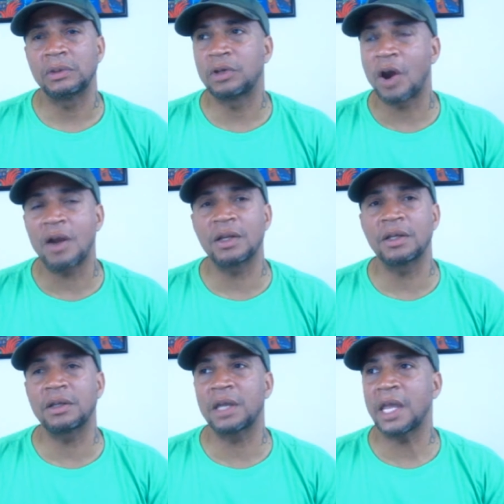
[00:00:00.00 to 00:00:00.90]

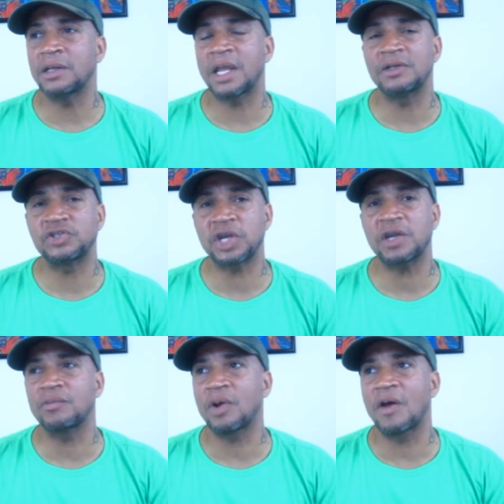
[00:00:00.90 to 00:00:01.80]
Garlic and
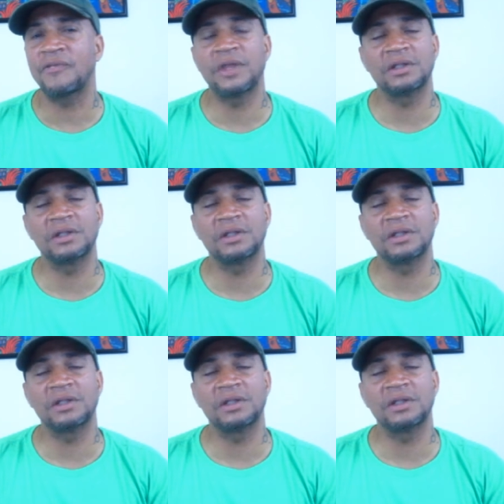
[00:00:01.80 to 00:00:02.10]
chicken broth